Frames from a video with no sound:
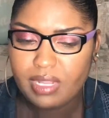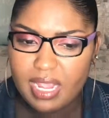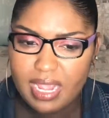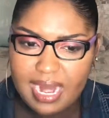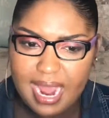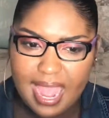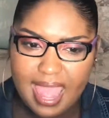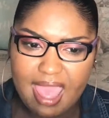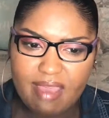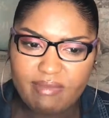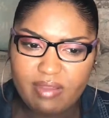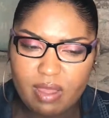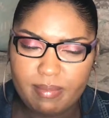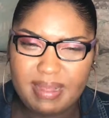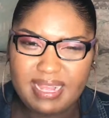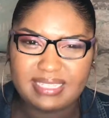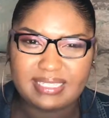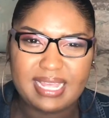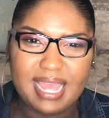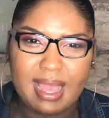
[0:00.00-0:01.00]
And I have it on
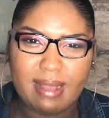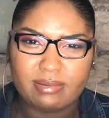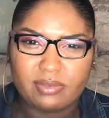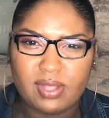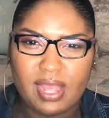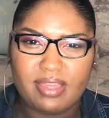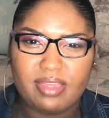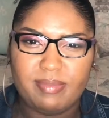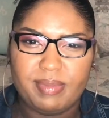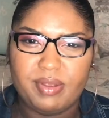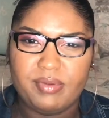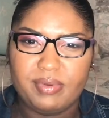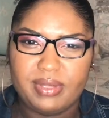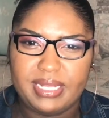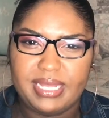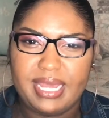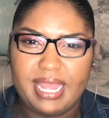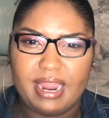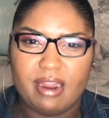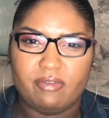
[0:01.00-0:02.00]
my scalp, so I have to be
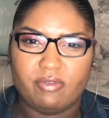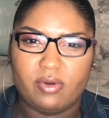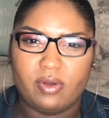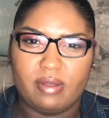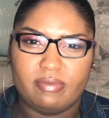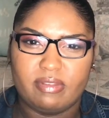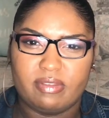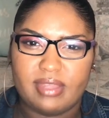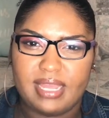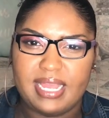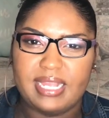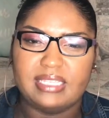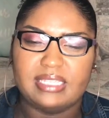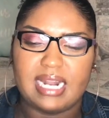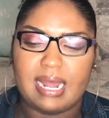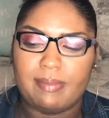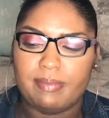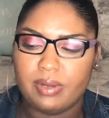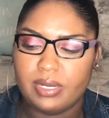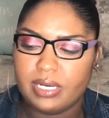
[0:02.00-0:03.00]
really careful of the things
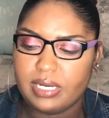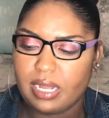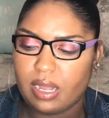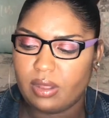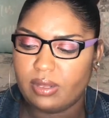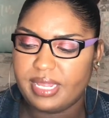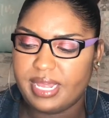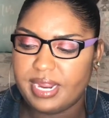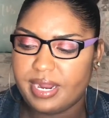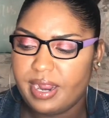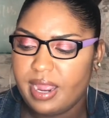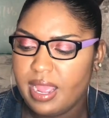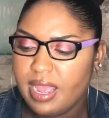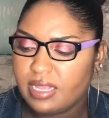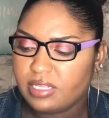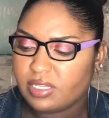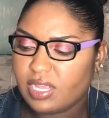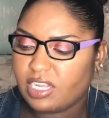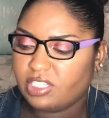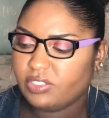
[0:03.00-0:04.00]
that I put on there.
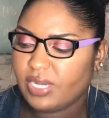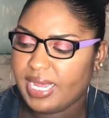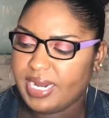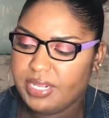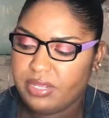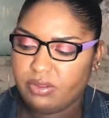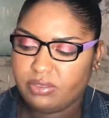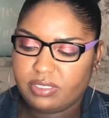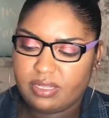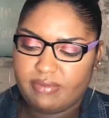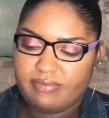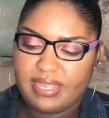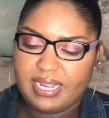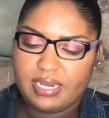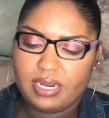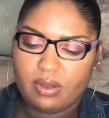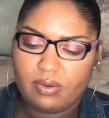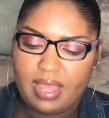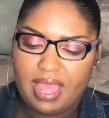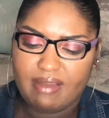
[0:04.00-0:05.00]
So I try to use stuff
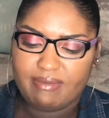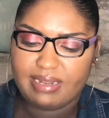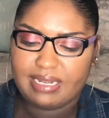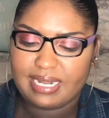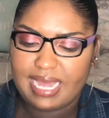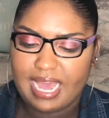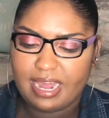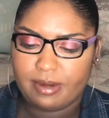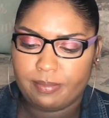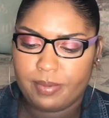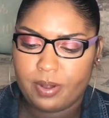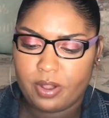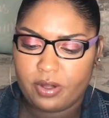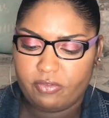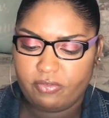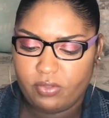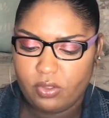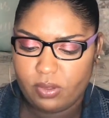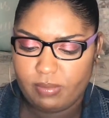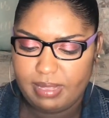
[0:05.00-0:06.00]
that don't have a lot of
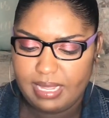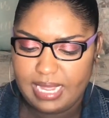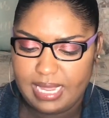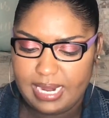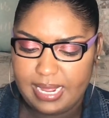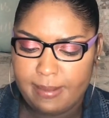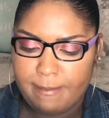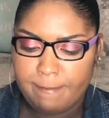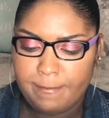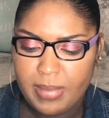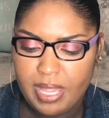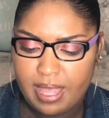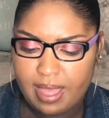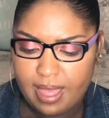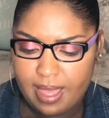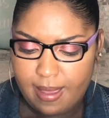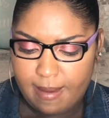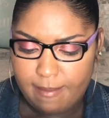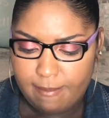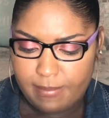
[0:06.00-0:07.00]
perfume in it.
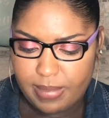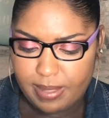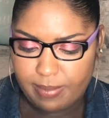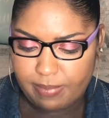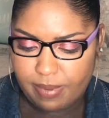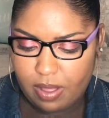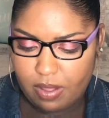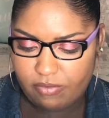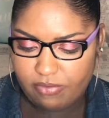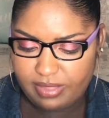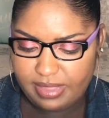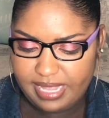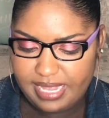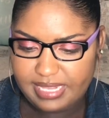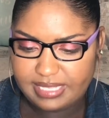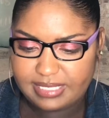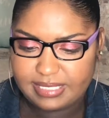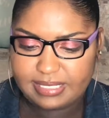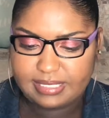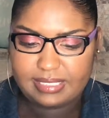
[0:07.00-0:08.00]
But both of
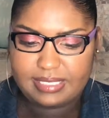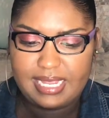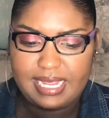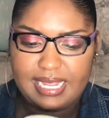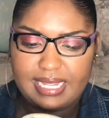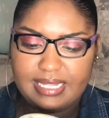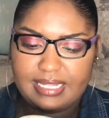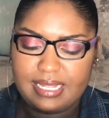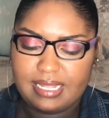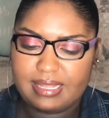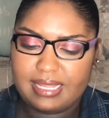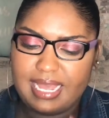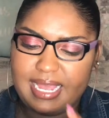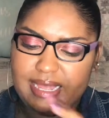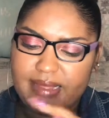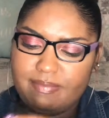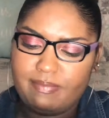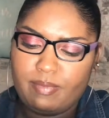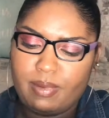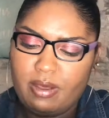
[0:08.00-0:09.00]
these
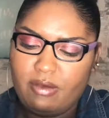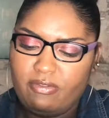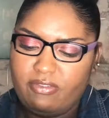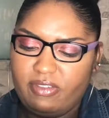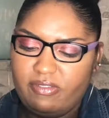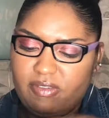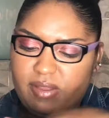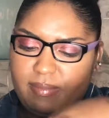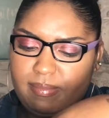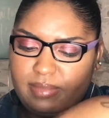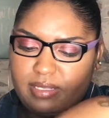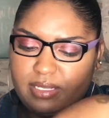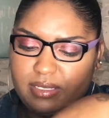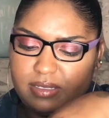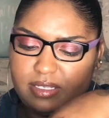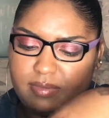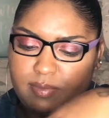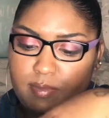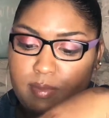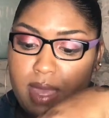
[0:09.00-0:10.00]
both of them
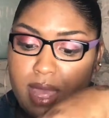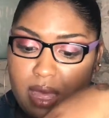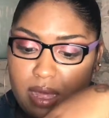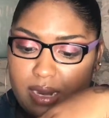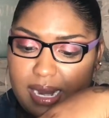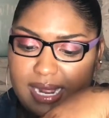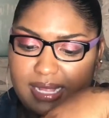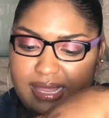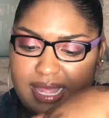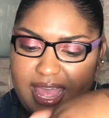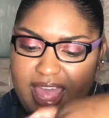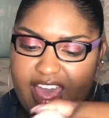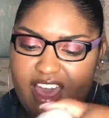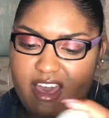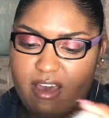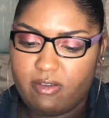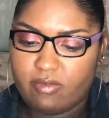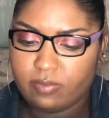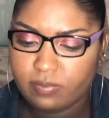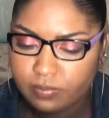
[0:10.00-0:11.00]
smell like they
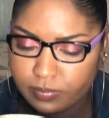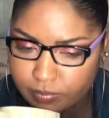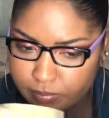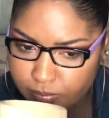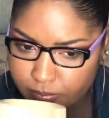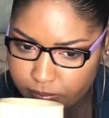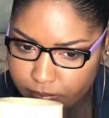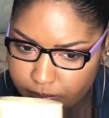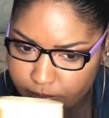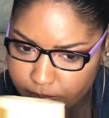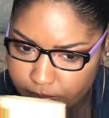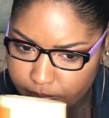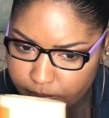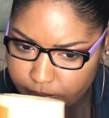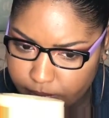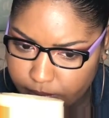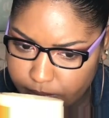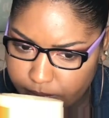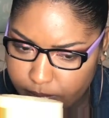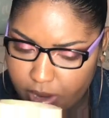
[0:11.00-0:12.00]
have
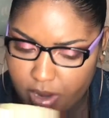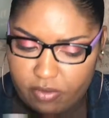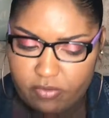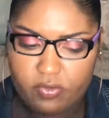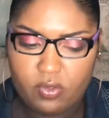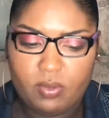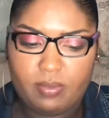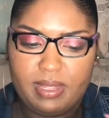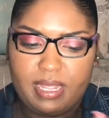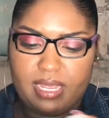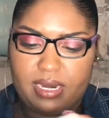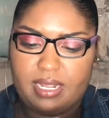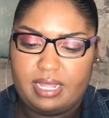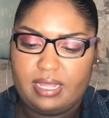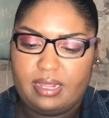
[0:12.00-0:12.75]
perfume in